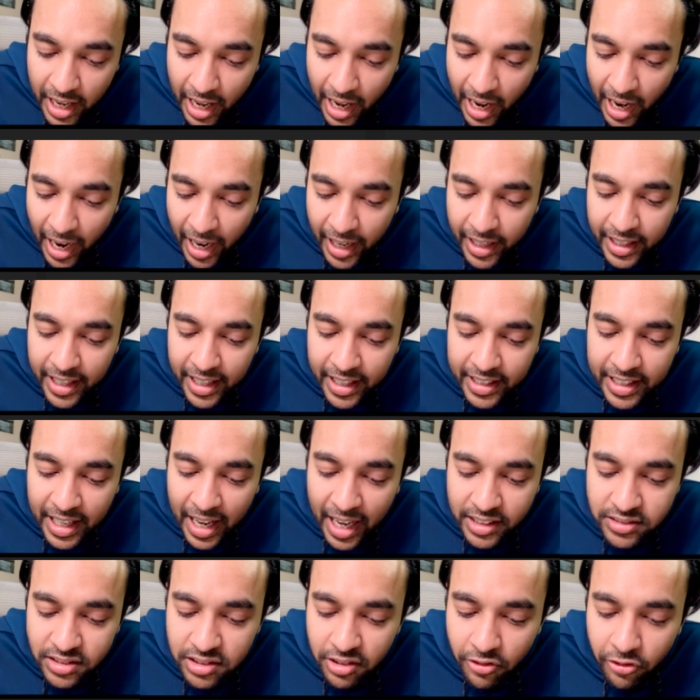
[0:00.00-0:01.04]
And it
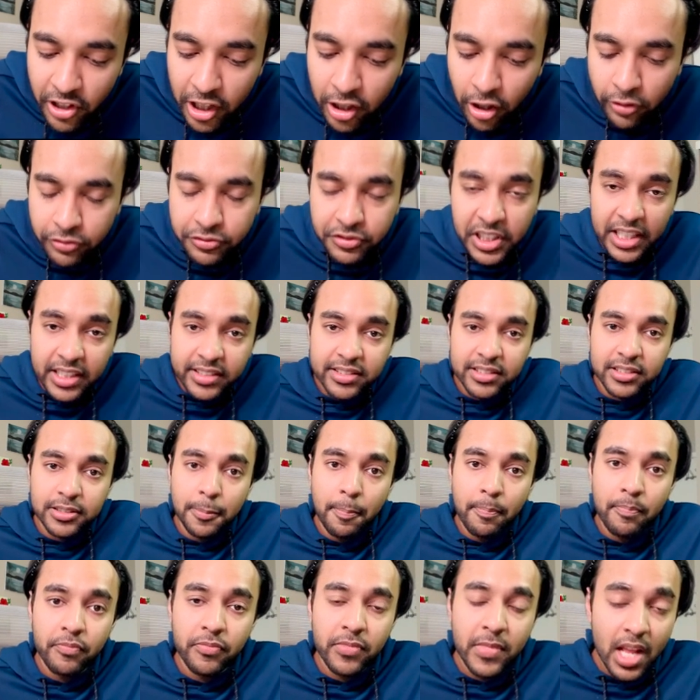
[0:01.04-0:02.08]
has the weight of 6.
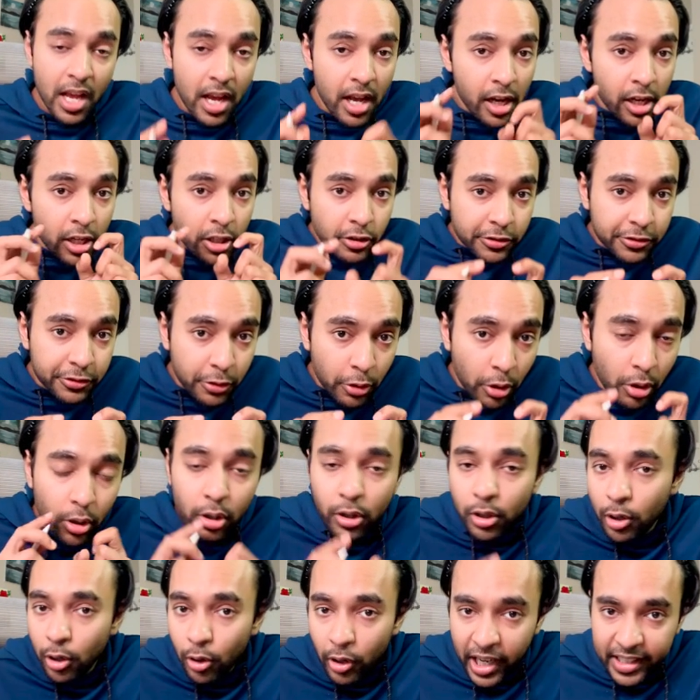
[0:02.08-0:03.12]
So
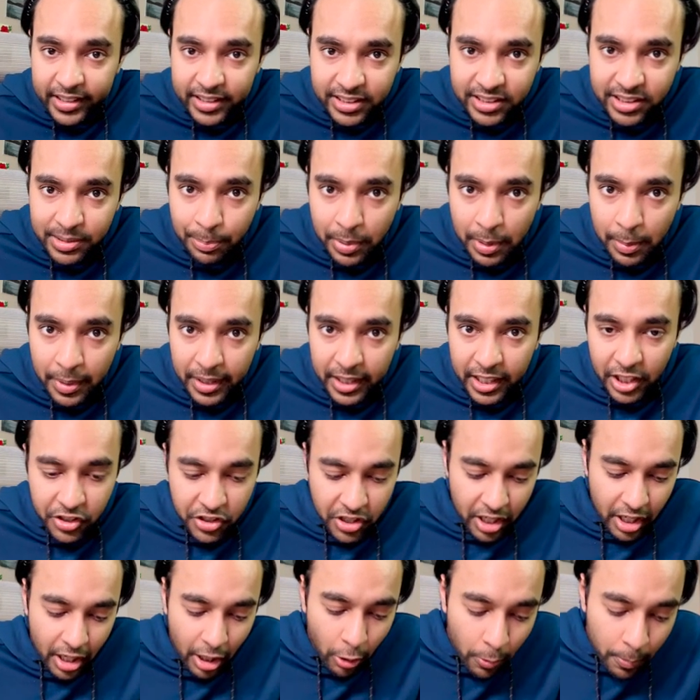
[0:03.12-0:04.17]
look at this
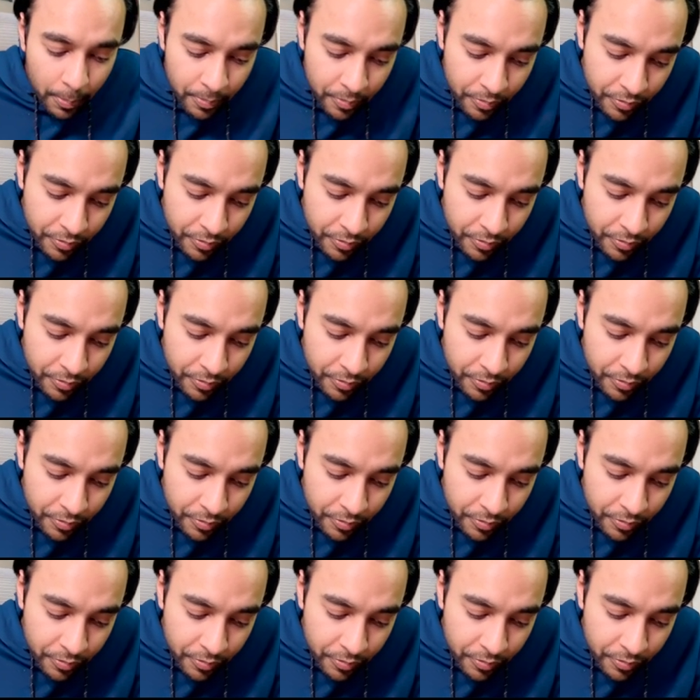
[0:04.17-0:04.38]
implementation now.